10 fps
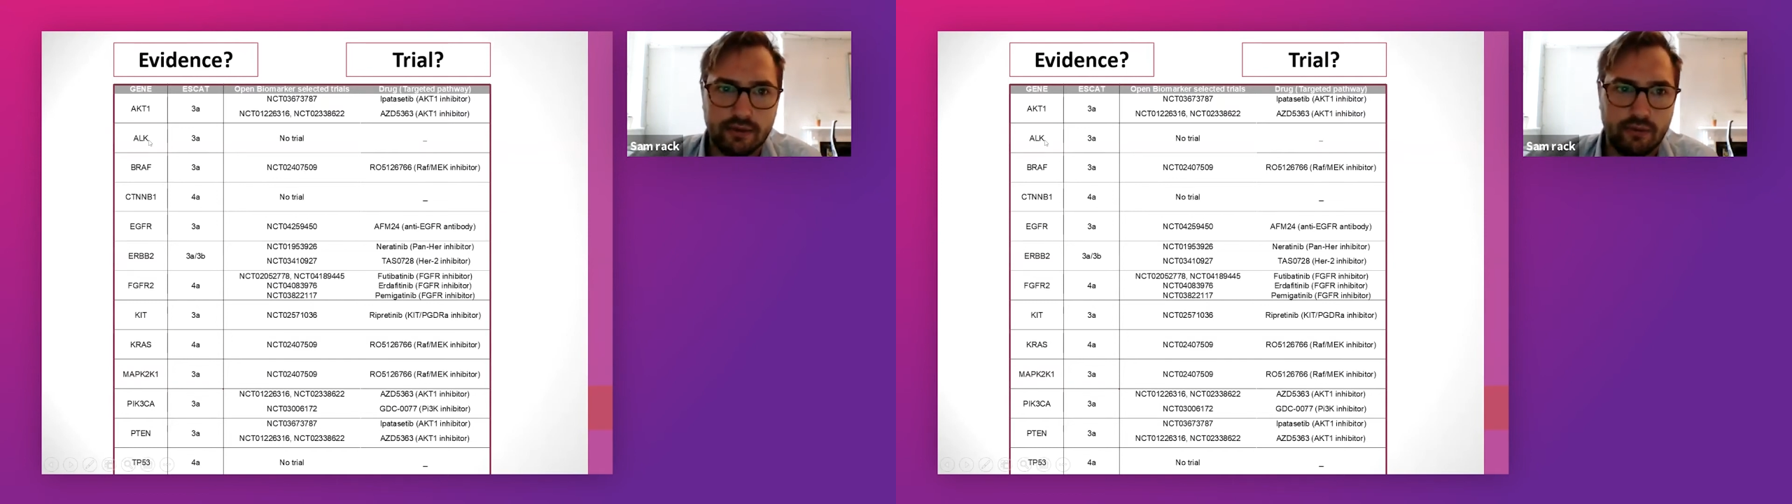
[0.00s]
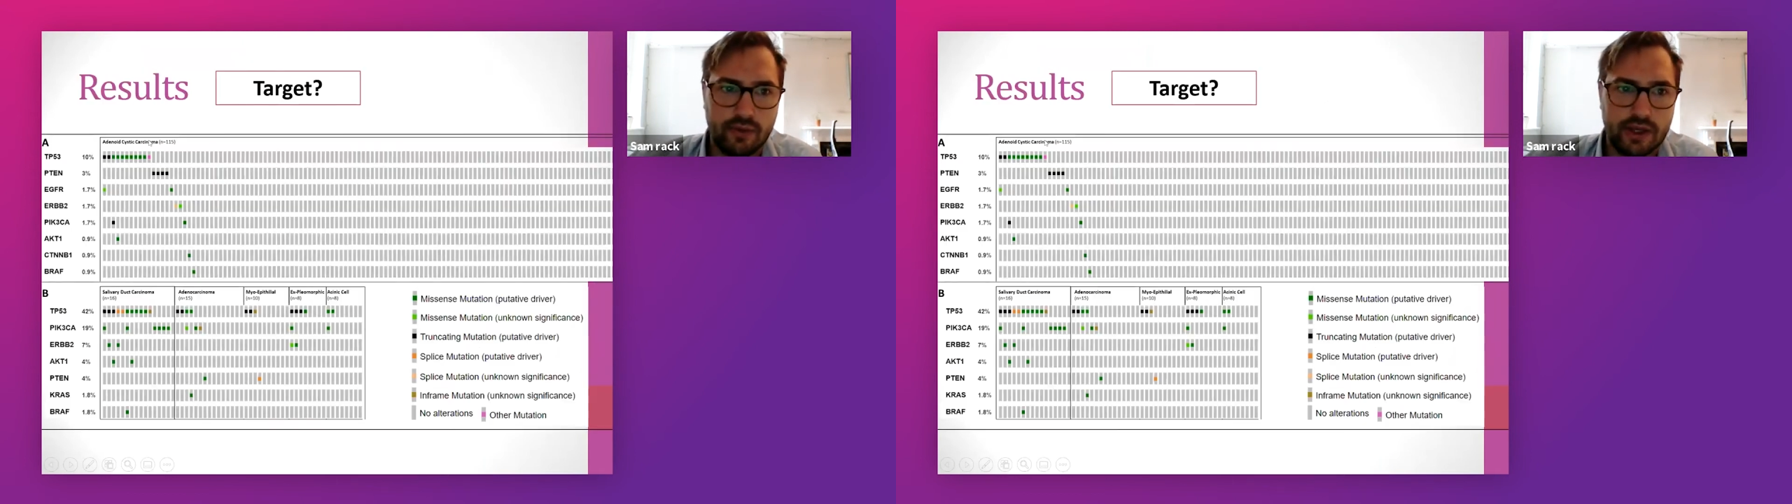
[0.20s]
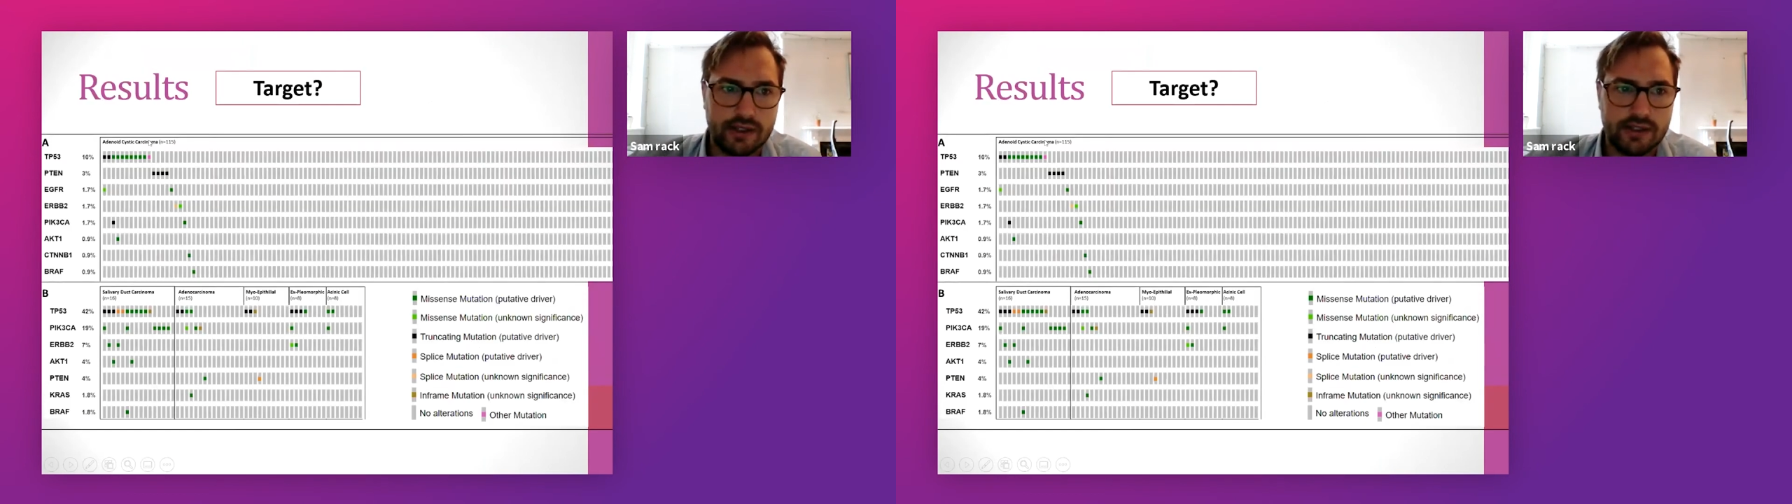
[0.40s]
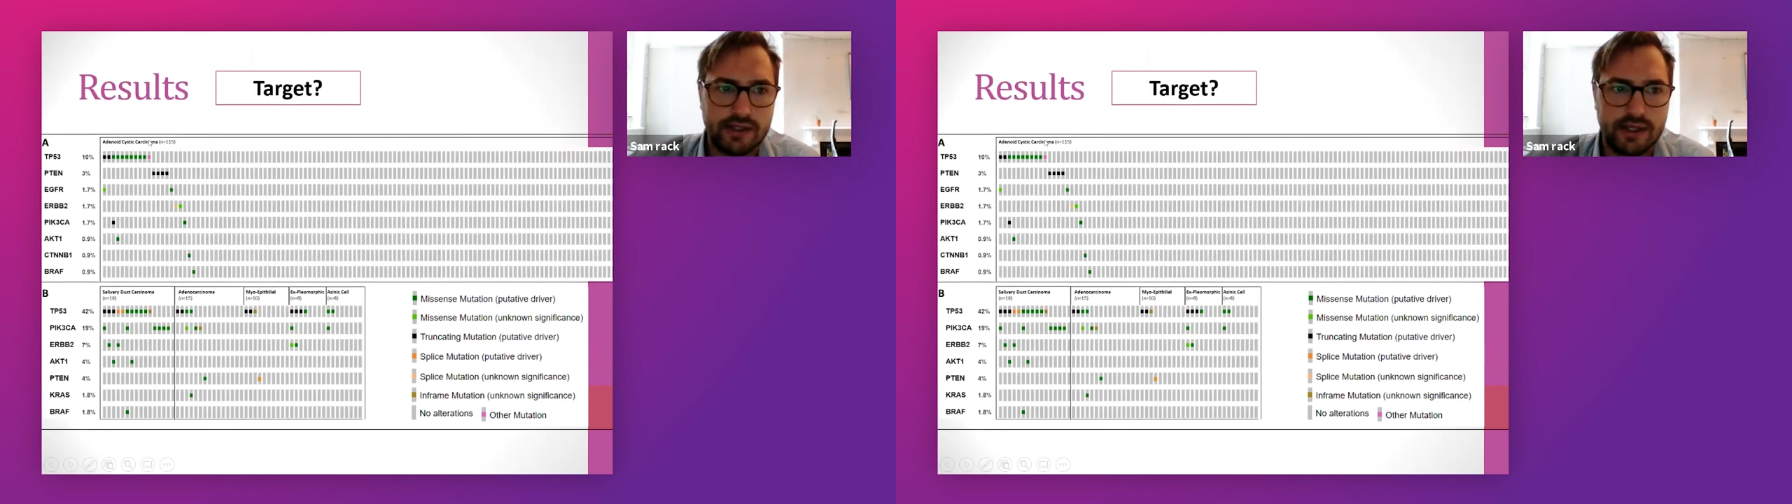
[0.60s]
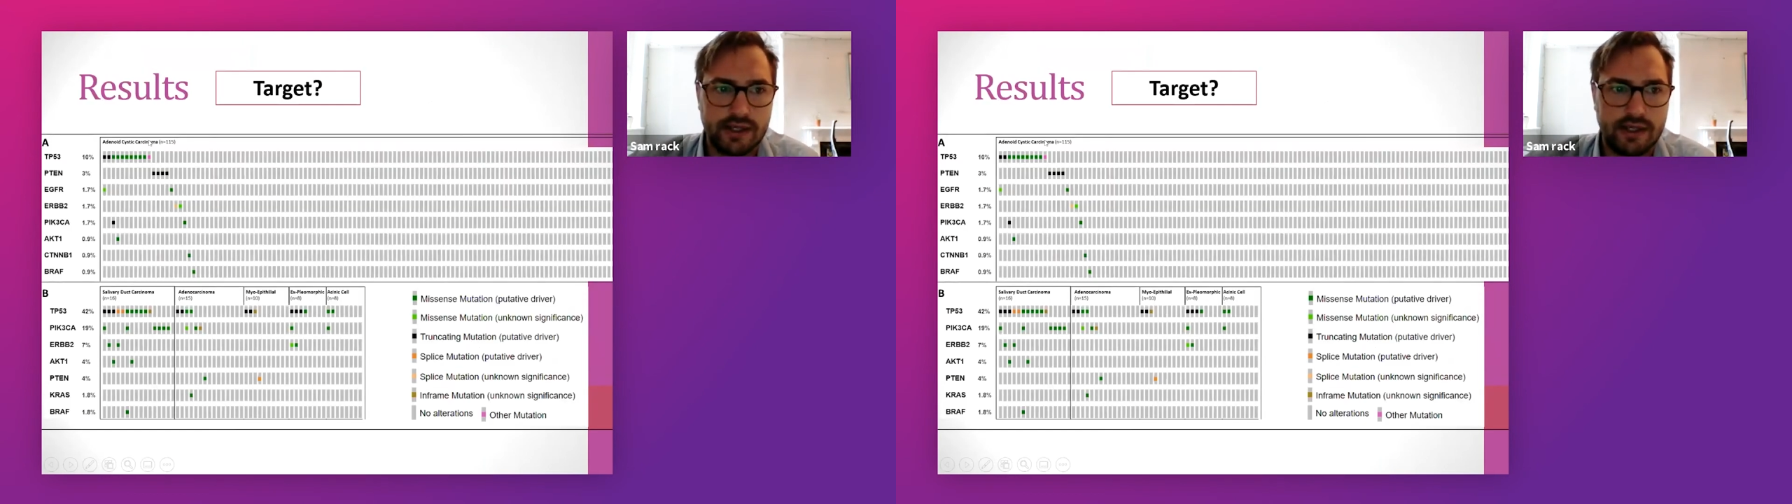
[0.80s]
we can
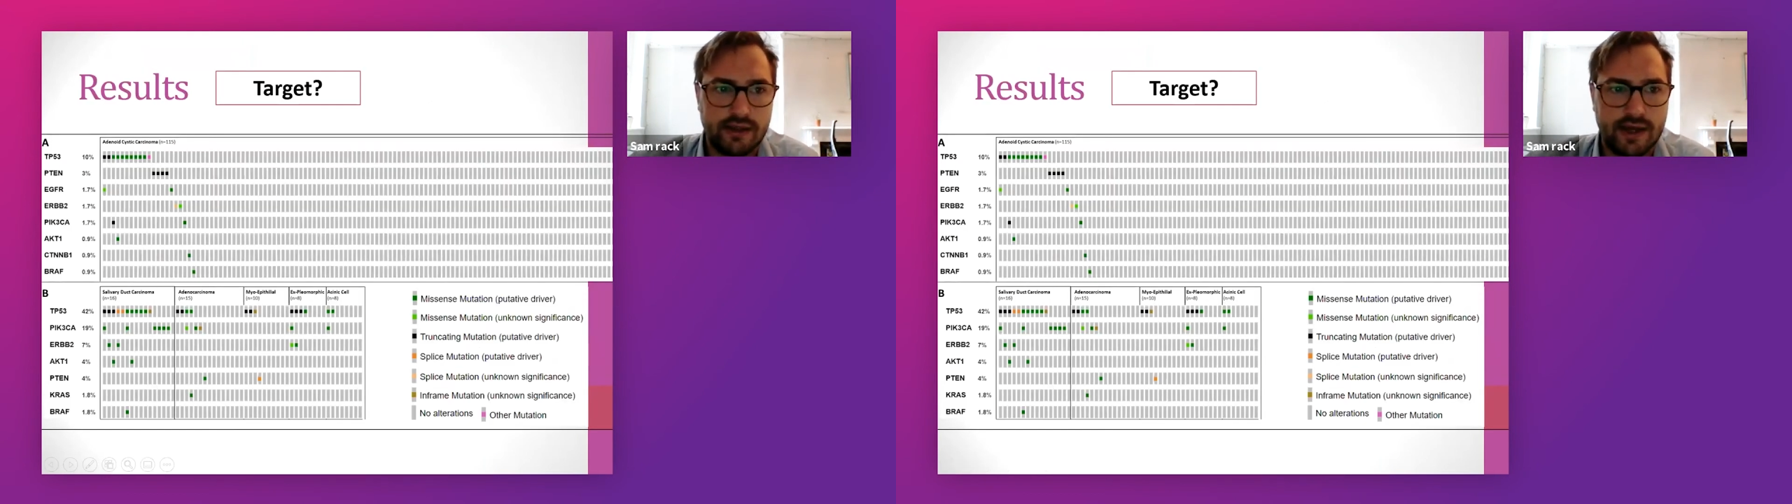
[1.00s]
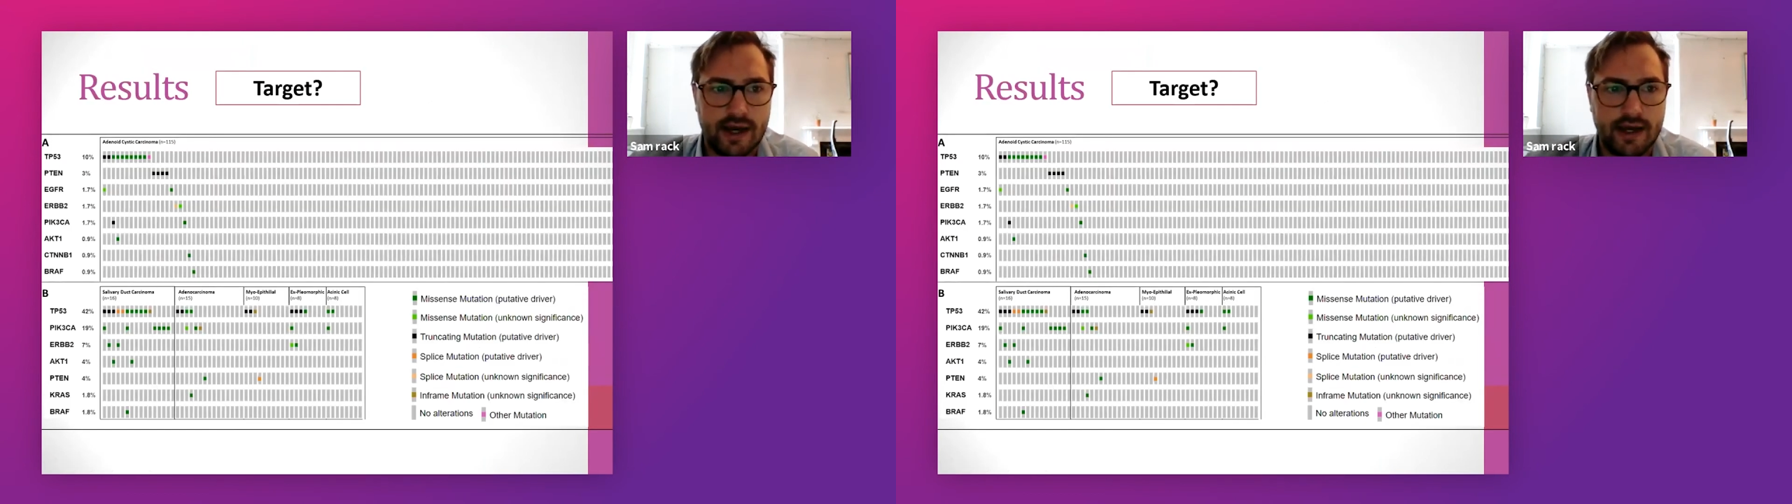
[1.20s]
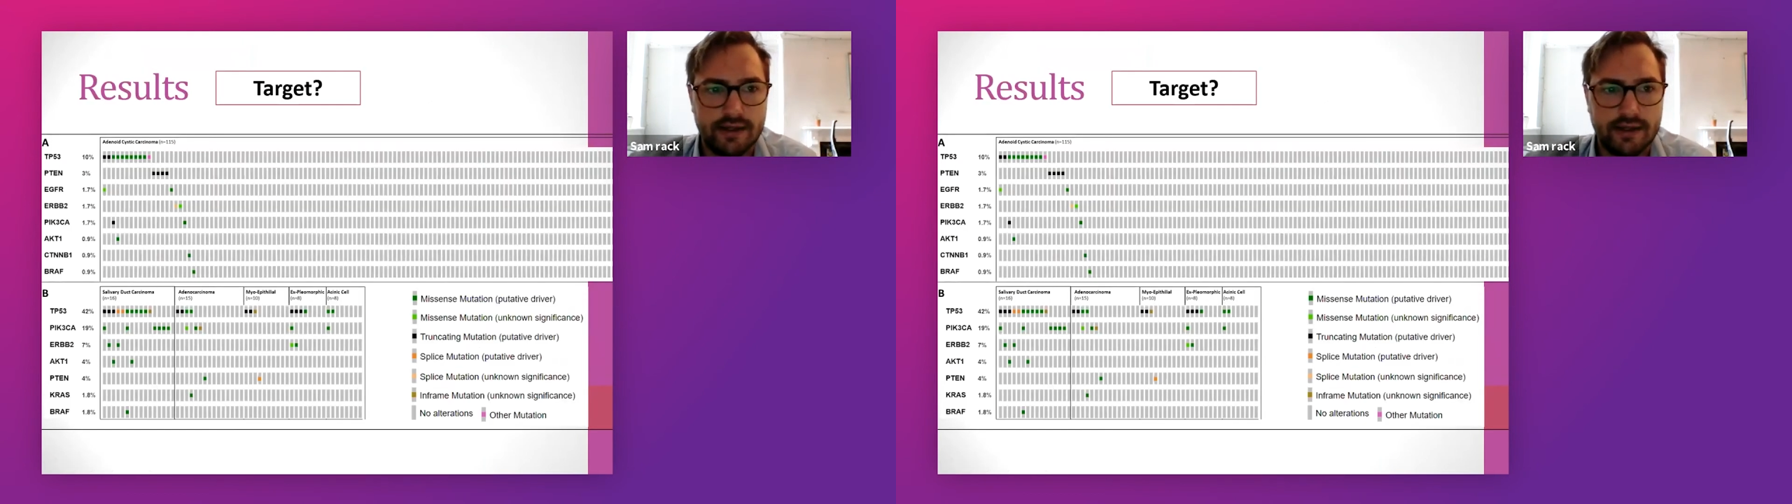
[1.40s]
see that